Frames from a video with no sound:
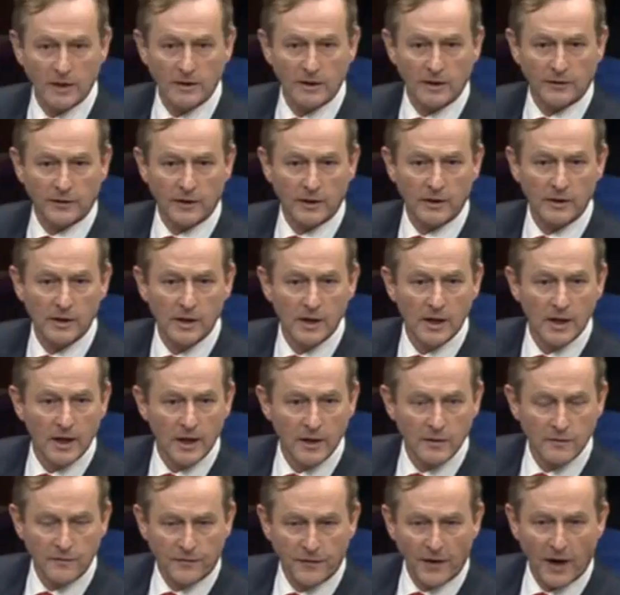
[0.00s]
that they're
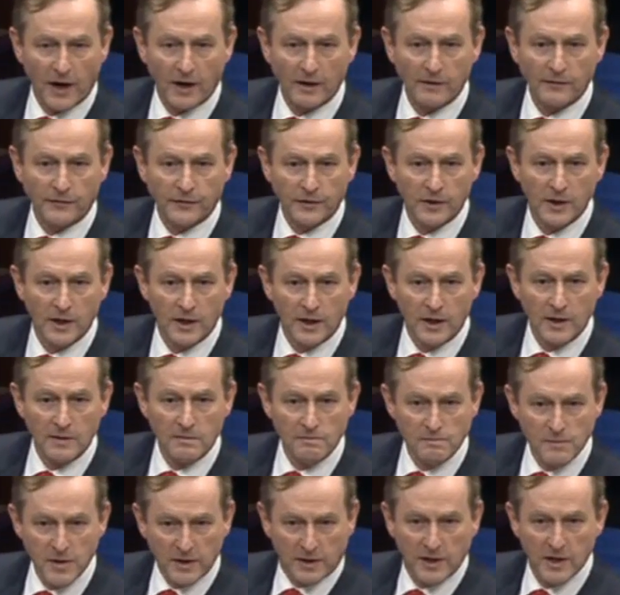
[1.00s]
involved
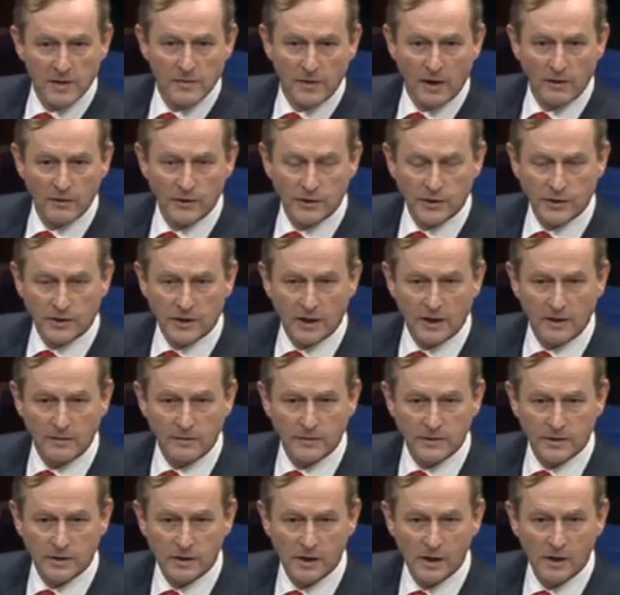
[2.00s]
in Mickey Mouse
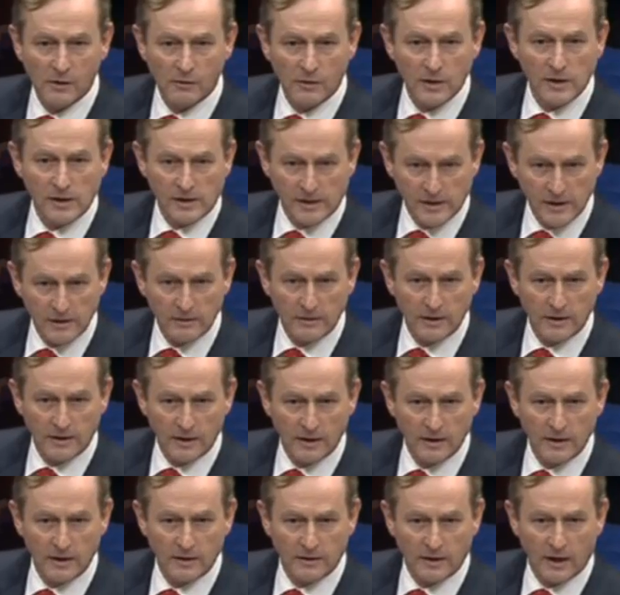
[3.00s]
schemes when clearly they
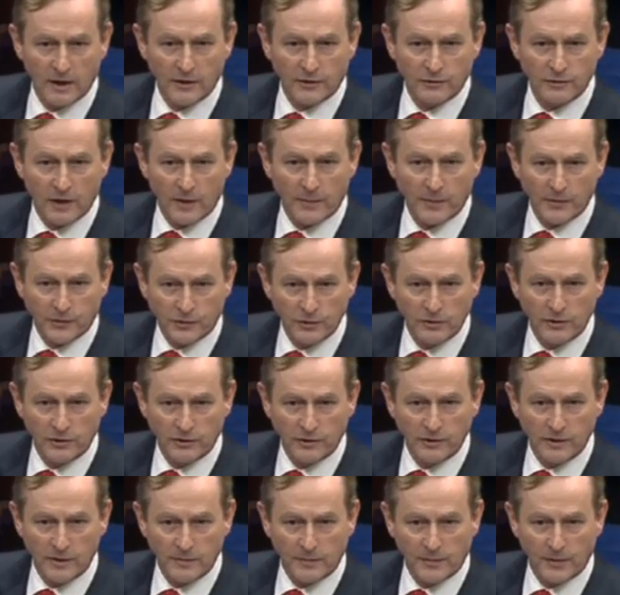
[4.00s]
lead on to opportunity
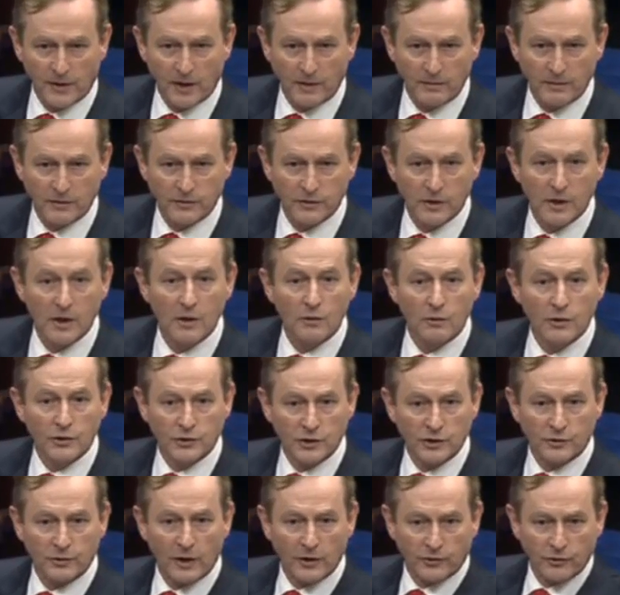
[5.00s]
and employment, which
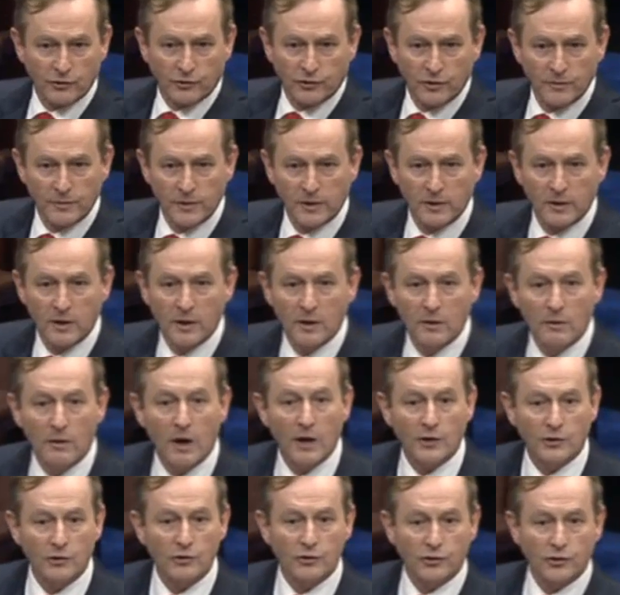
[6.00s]
is what you should be
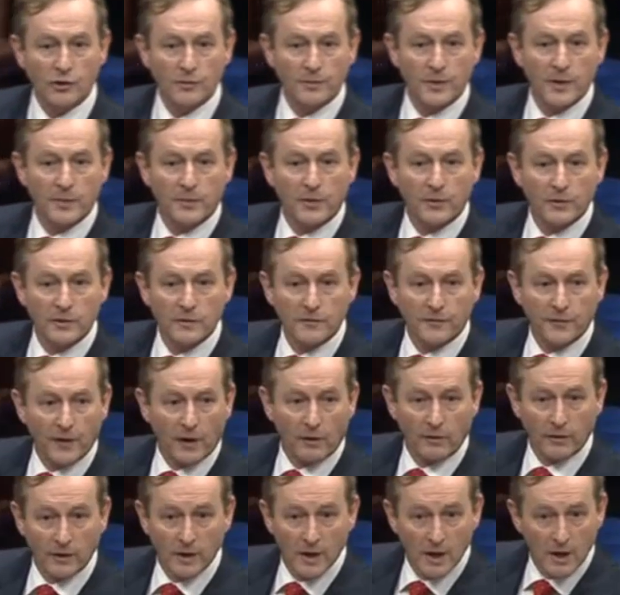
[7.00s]
what you should be putting
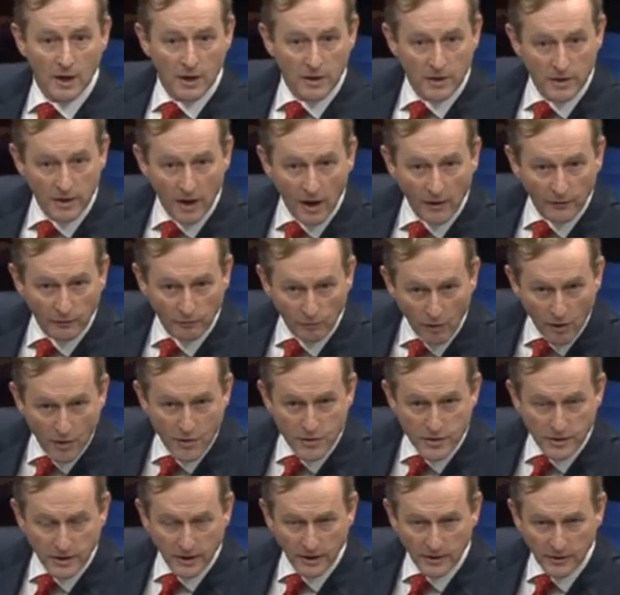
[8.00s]
forward. Not
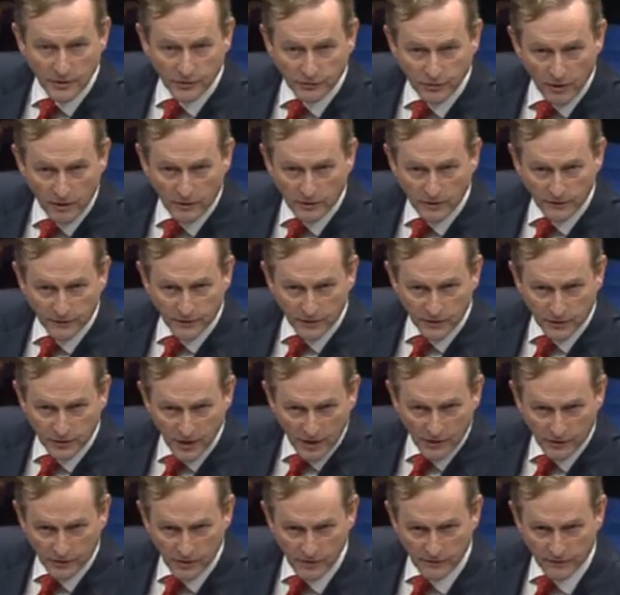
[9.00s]
one constructive
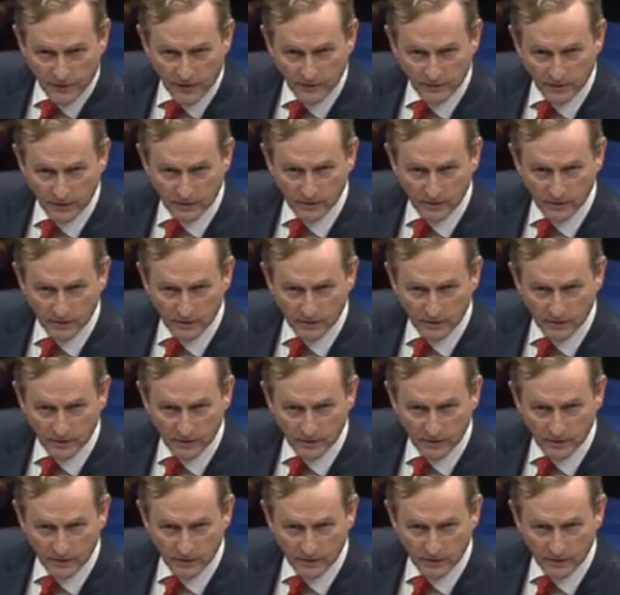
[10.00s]
suggestion from you.